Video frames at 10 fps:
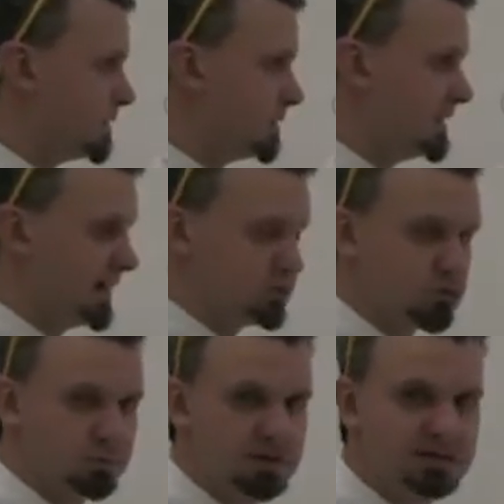the
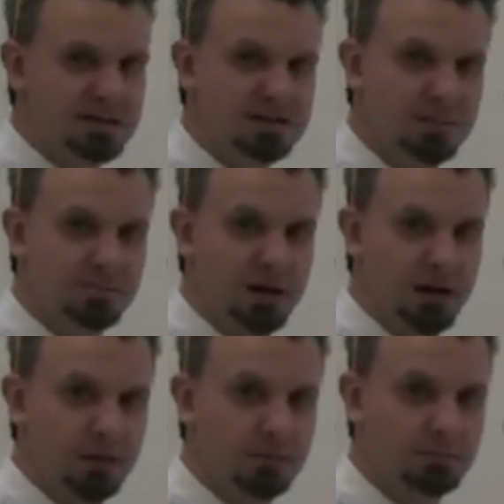extra piece that's up
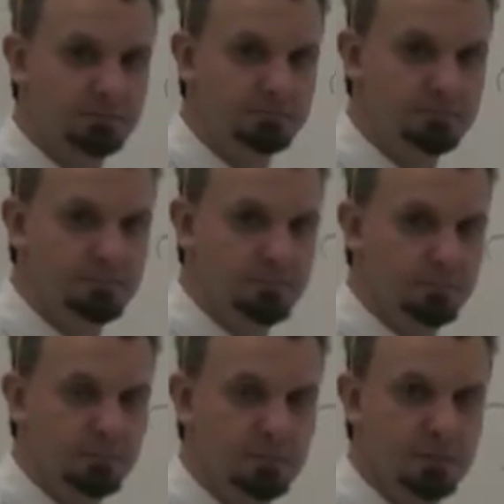there?
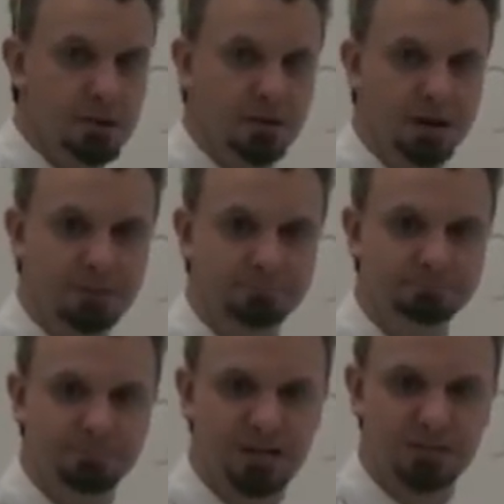All right,
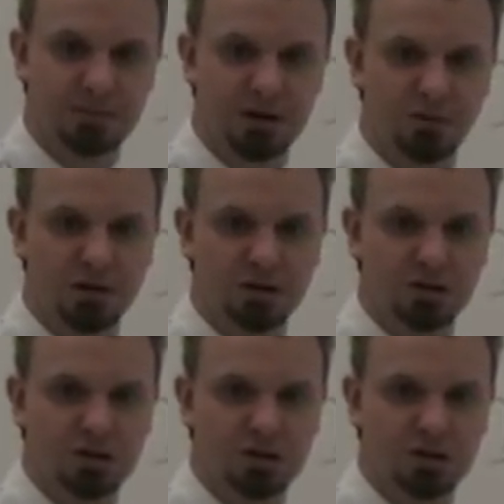that's my question to